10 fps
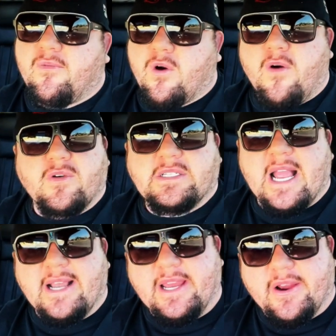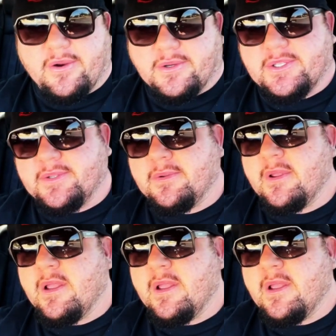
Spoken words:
for over 10 years.